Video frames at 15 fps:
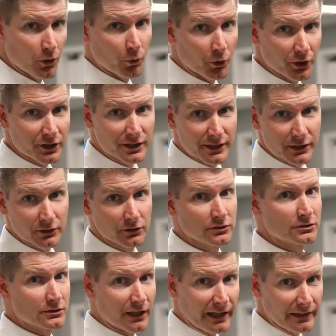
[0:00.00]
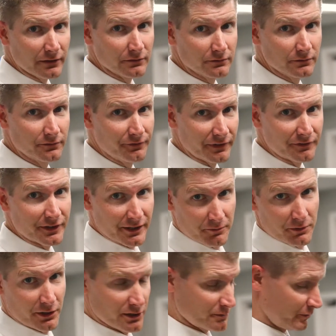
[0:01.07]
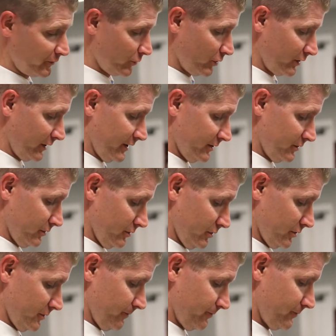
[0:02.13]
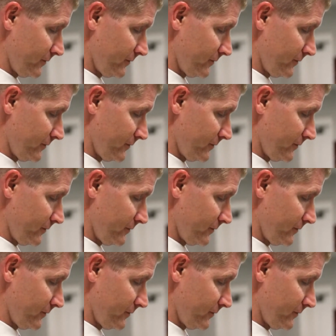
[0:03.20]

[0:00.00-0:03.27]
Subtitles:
Working deals like 15 minutes before class starts.